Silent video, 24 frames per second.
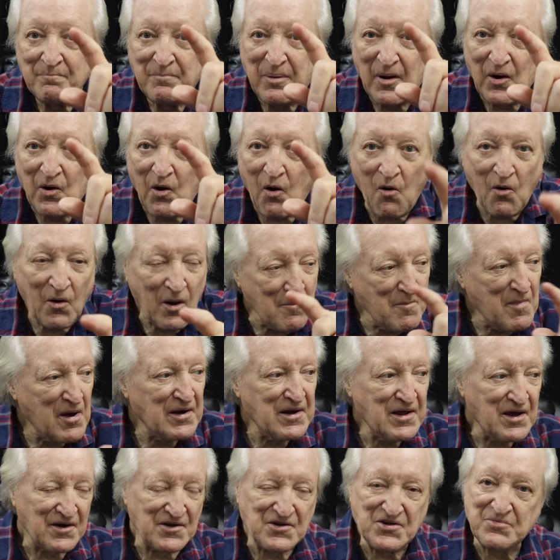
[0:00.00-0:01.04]
But all the
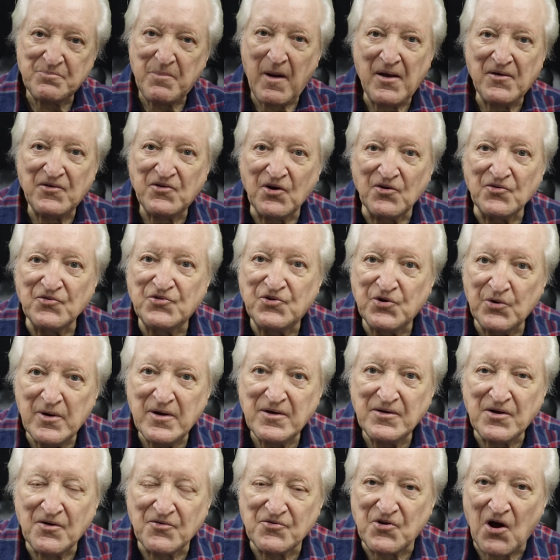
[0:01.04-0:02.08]
money I spent on
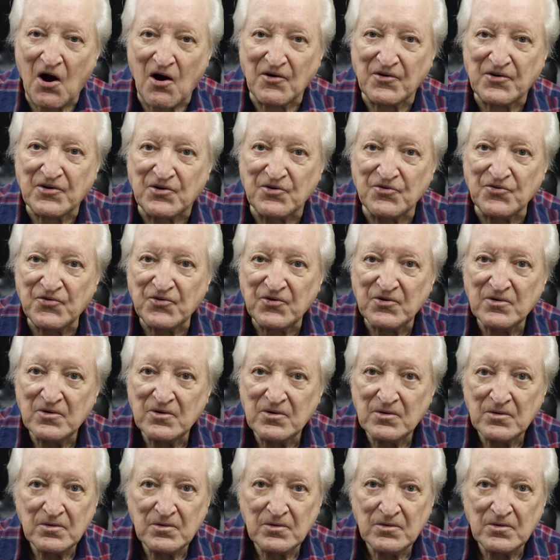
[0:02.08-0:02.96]
doing those articles